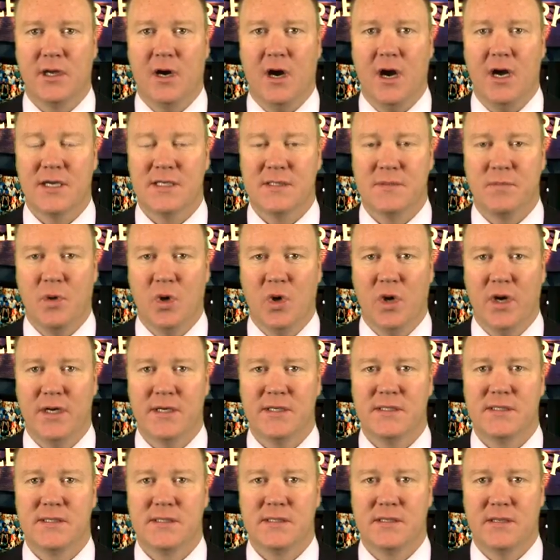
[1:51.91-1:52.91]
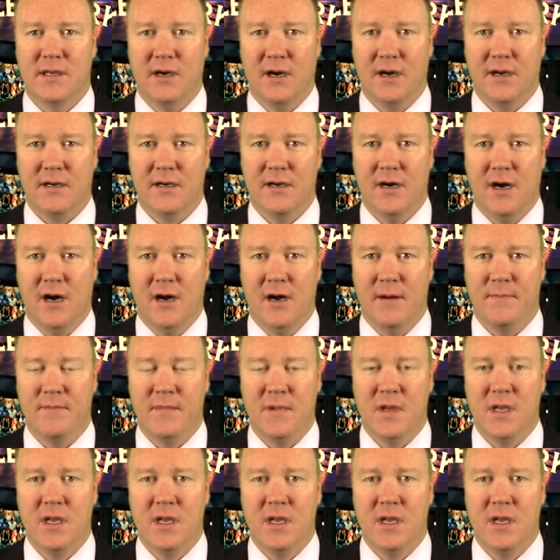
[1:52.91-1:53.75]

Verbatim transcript: DocSports.com.